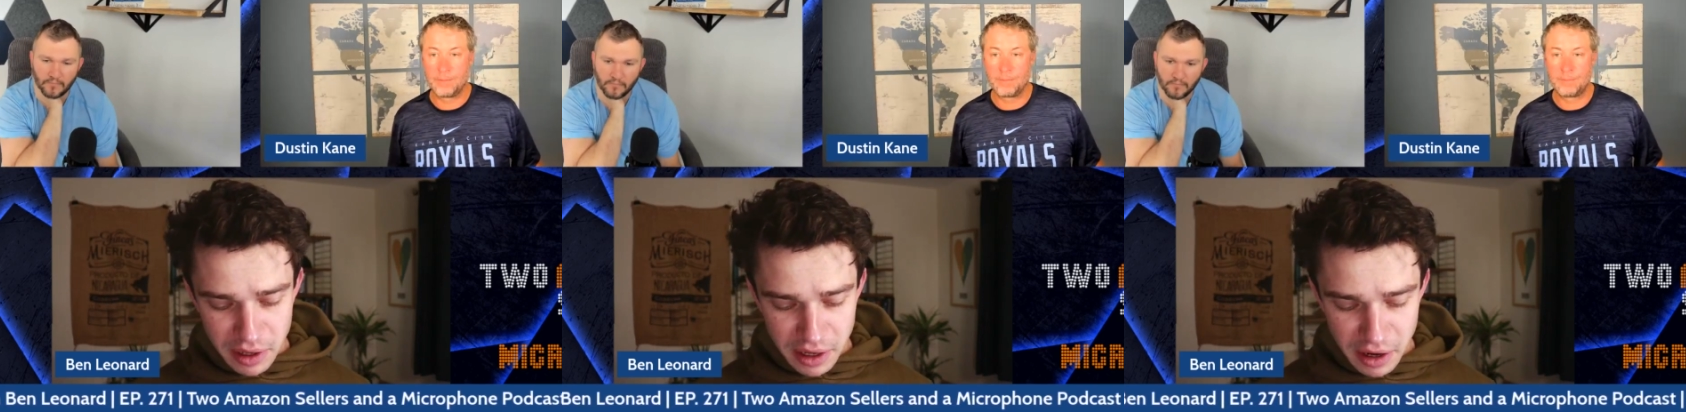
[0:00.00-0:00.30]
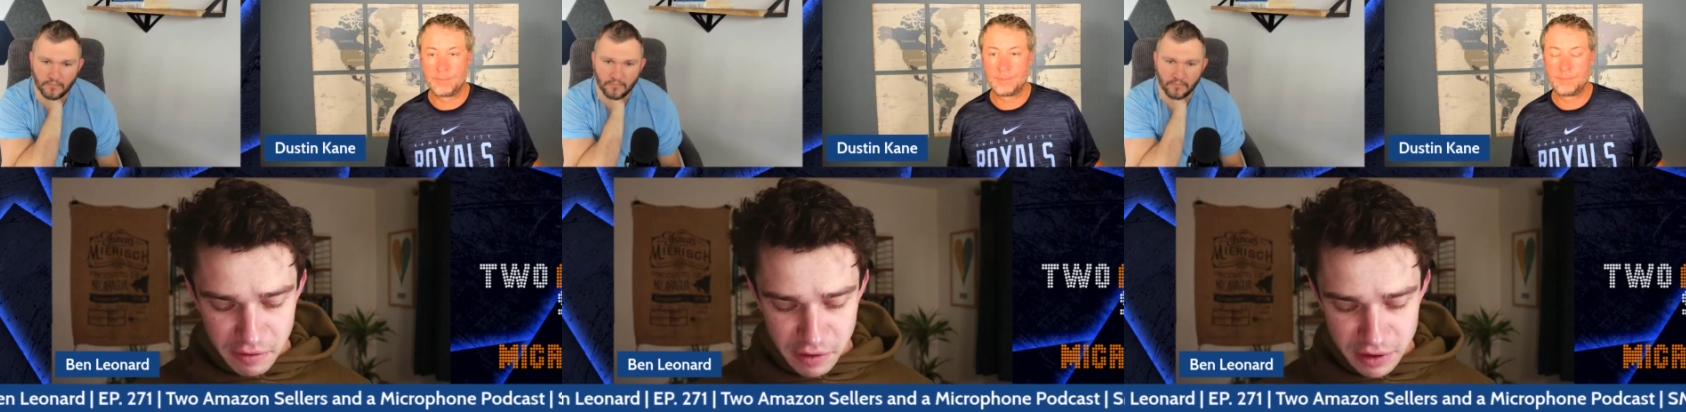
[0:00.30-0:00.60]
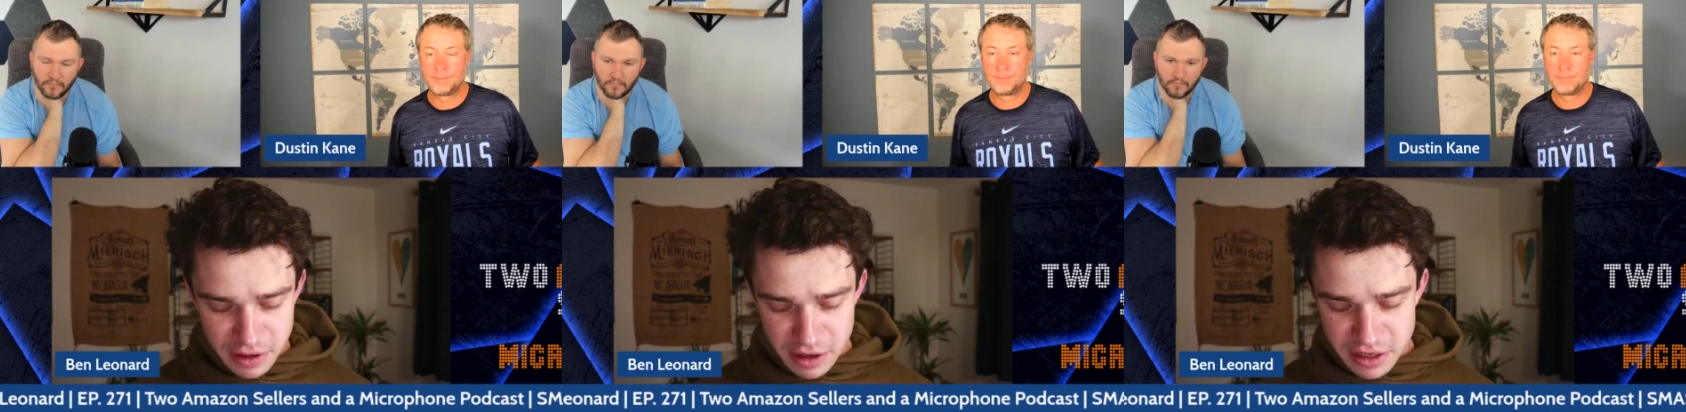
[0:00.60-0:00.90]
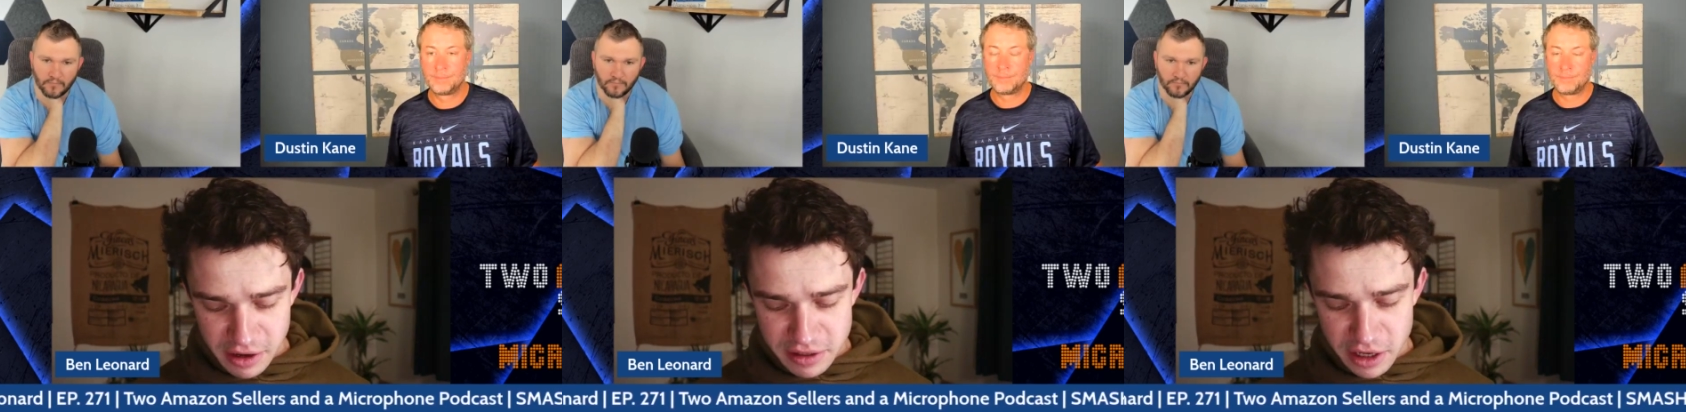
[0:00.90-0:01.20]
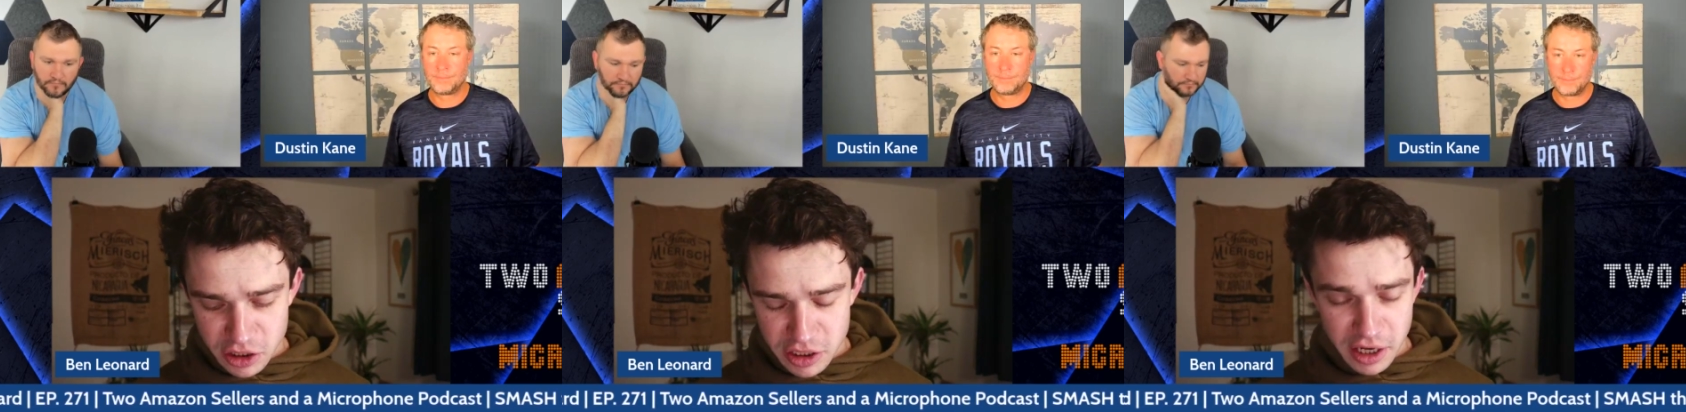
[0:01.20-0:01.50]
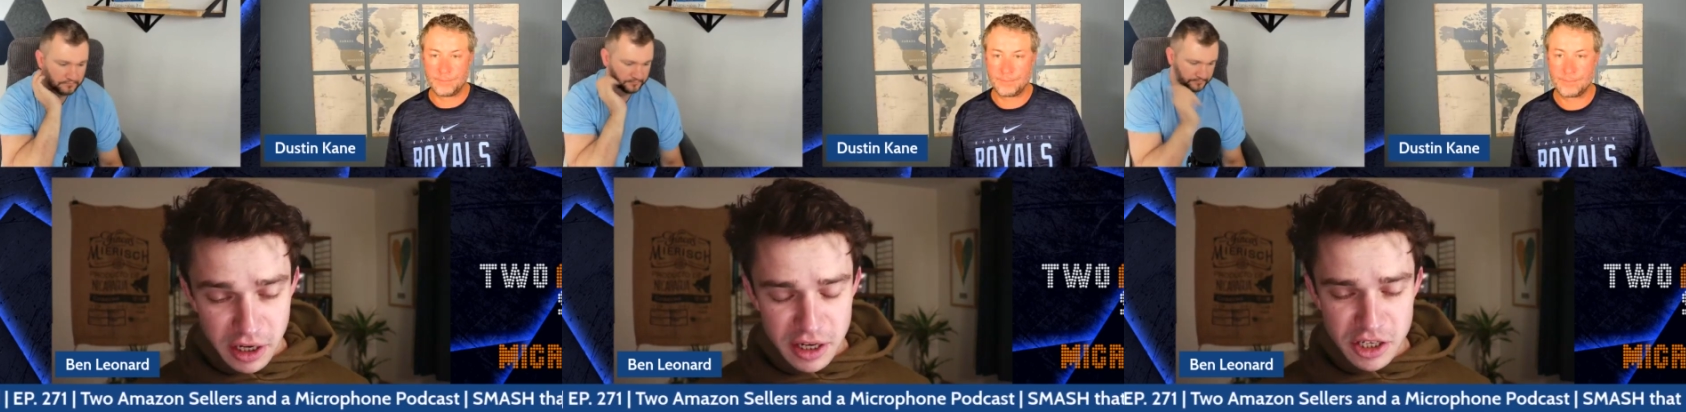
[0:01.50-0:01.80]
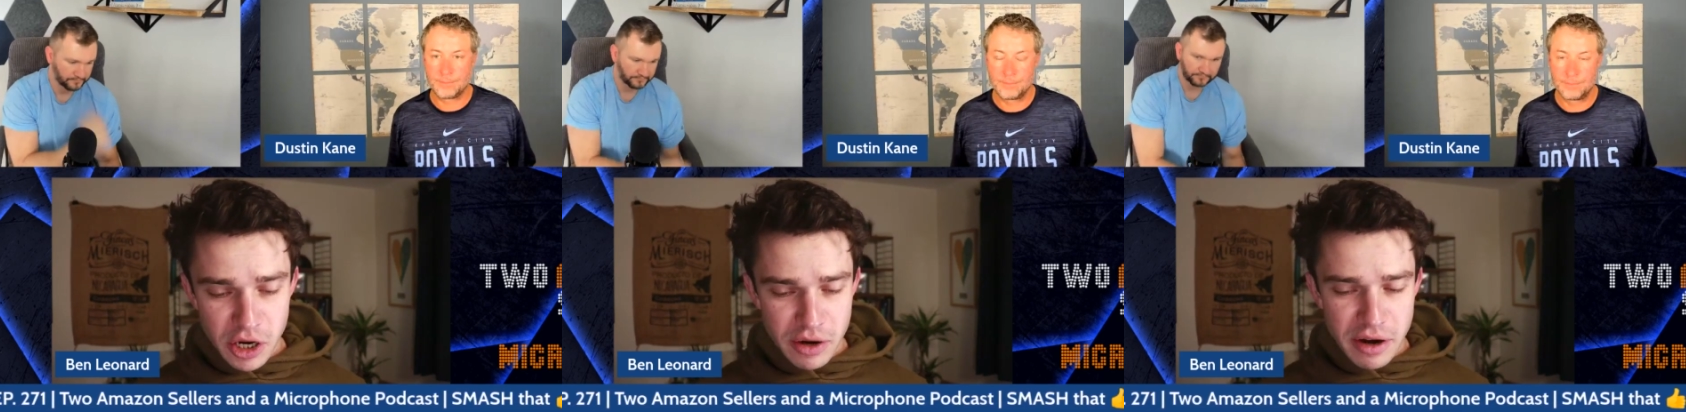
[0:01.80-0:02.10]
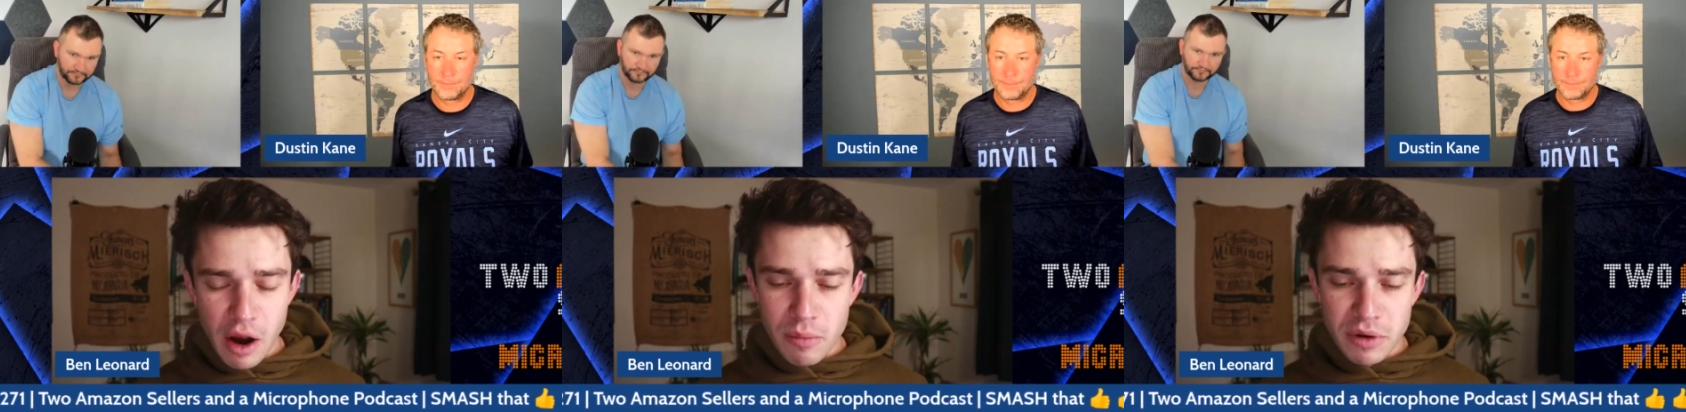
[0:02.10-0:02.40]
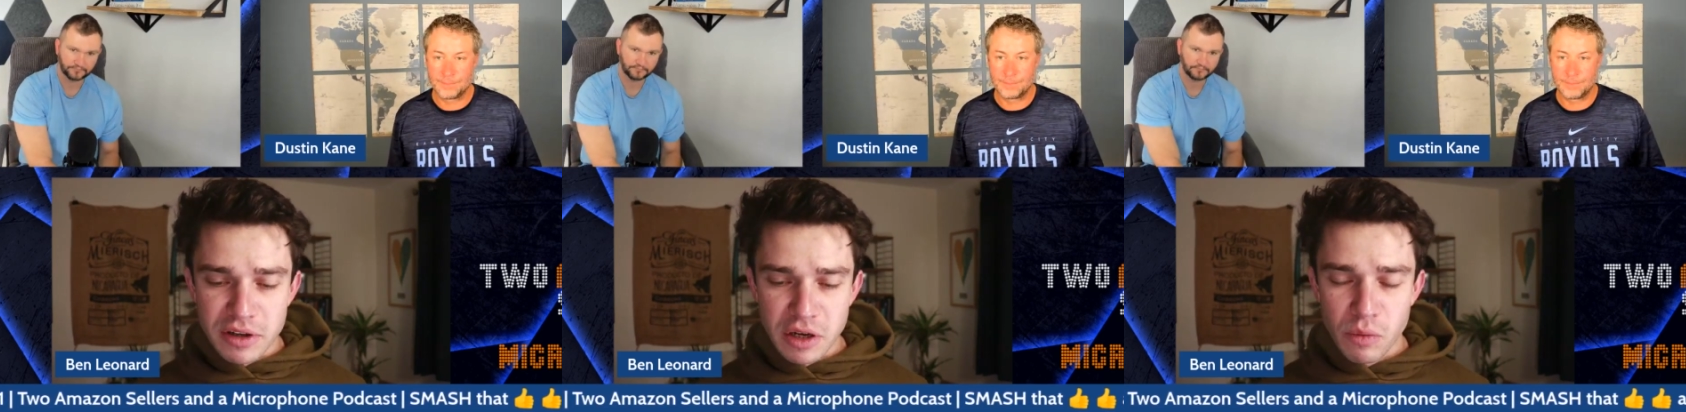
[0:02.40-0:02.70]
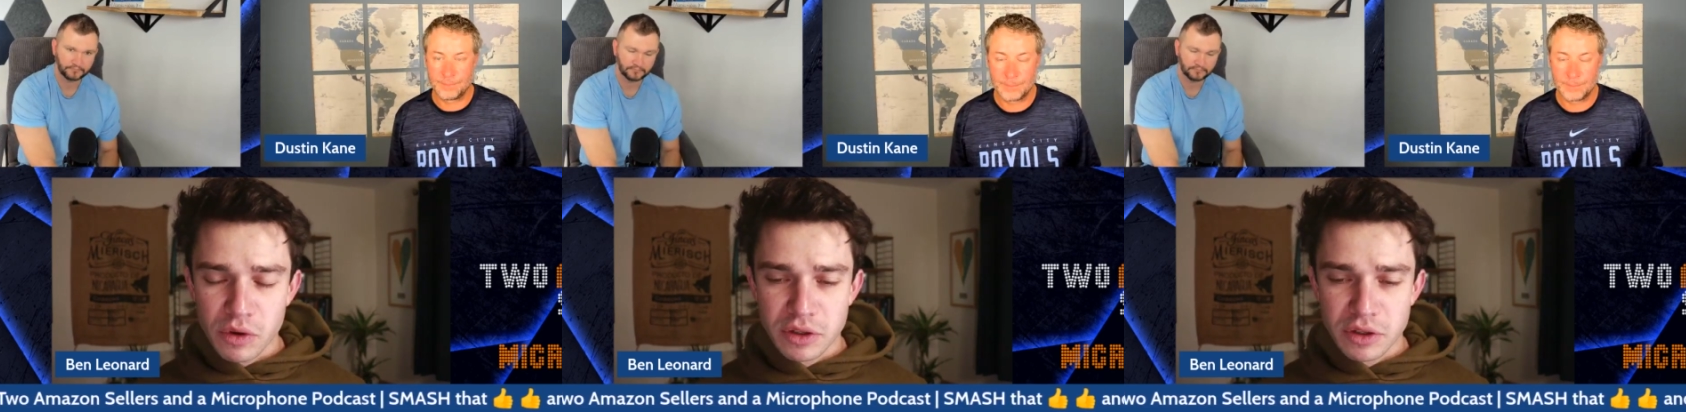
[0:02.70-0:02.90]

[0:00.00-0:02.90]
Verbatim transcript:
Speaker 1: gave at, at Sessions, and I'm going to share it now because I want